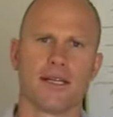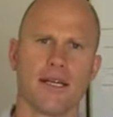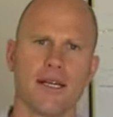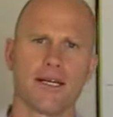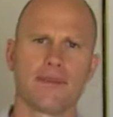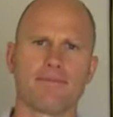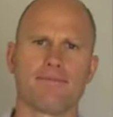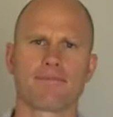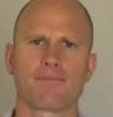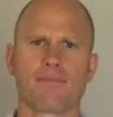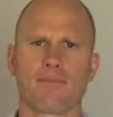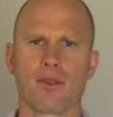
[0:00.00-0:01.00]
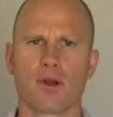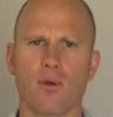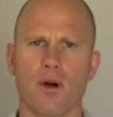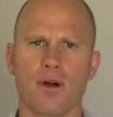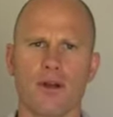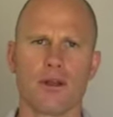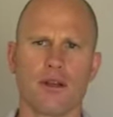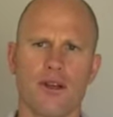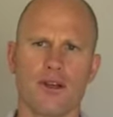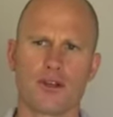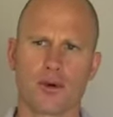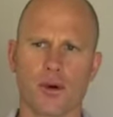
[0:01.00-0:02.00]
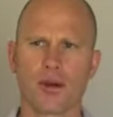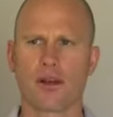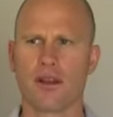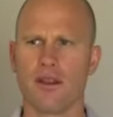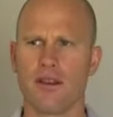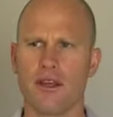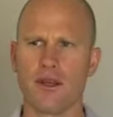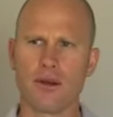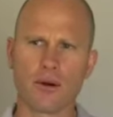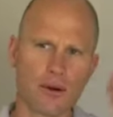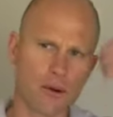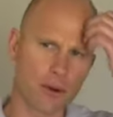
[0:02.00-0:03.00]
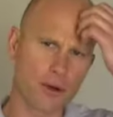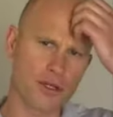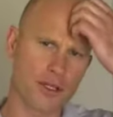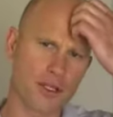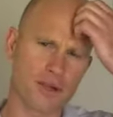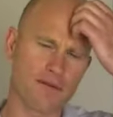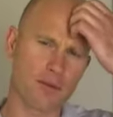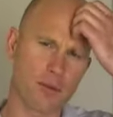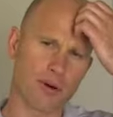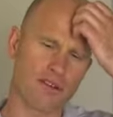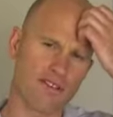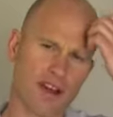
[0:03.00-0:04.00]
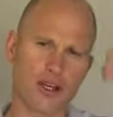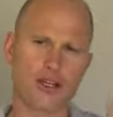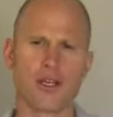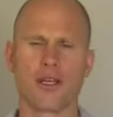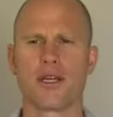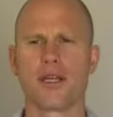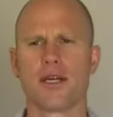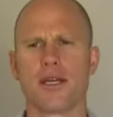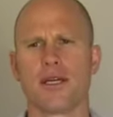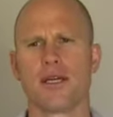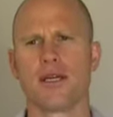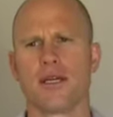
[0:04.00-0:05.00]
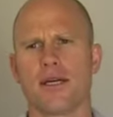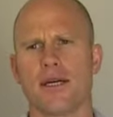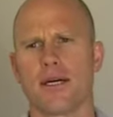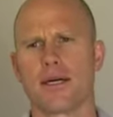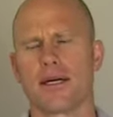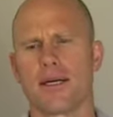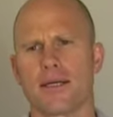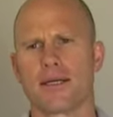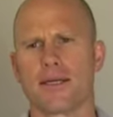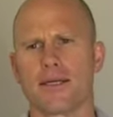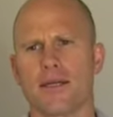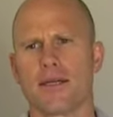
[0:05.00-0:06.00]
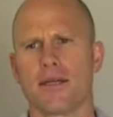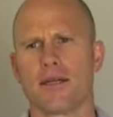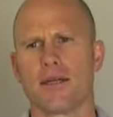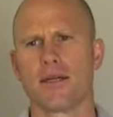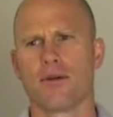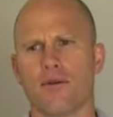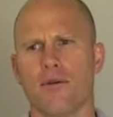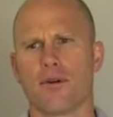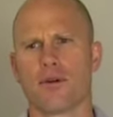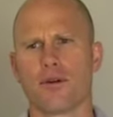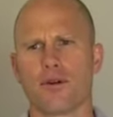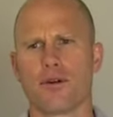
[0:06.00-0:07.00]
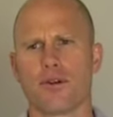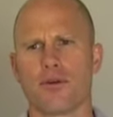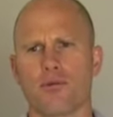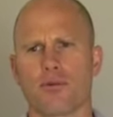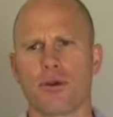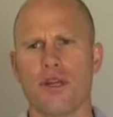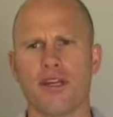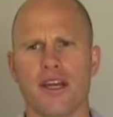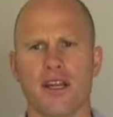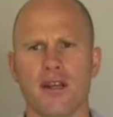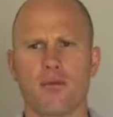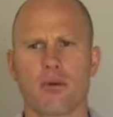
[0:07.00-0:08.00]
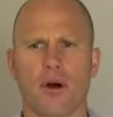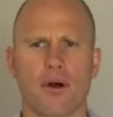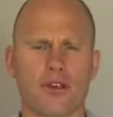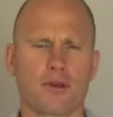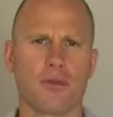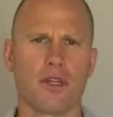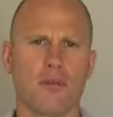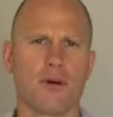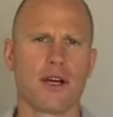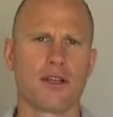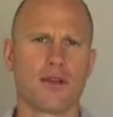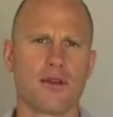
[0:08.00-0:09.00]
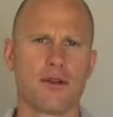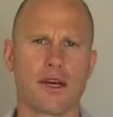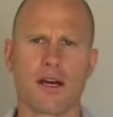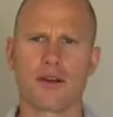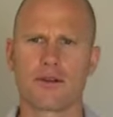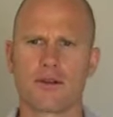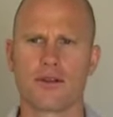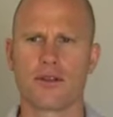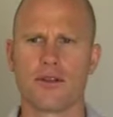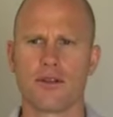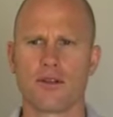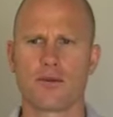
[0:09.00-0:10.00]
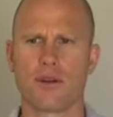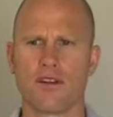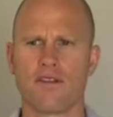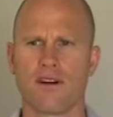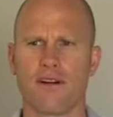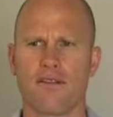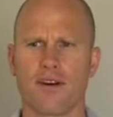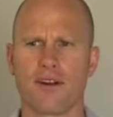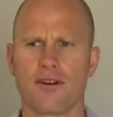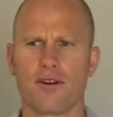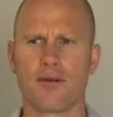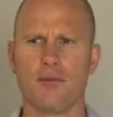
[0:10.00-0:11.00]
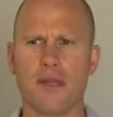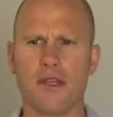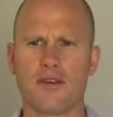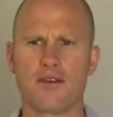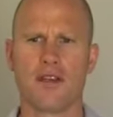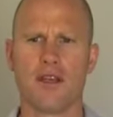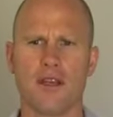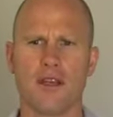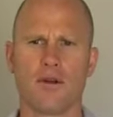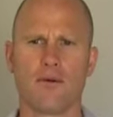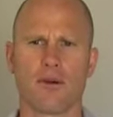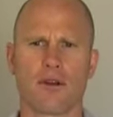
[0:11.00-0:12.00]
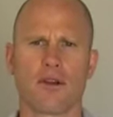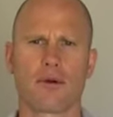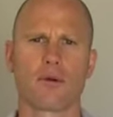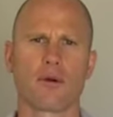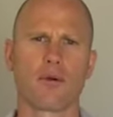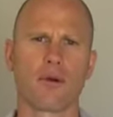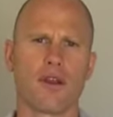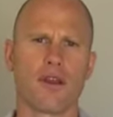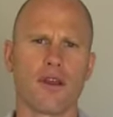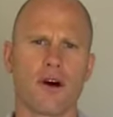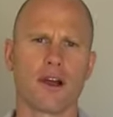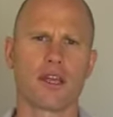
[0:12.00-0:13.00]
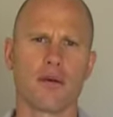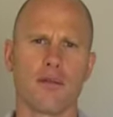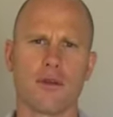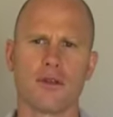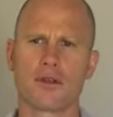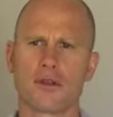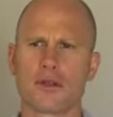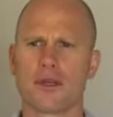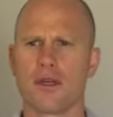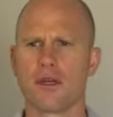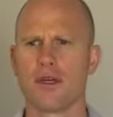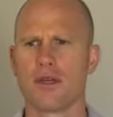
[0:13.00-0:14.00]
Um, well, historically, the origins of the profession uh, were predated possibly by 2000 to 2500 BC, where there were written documents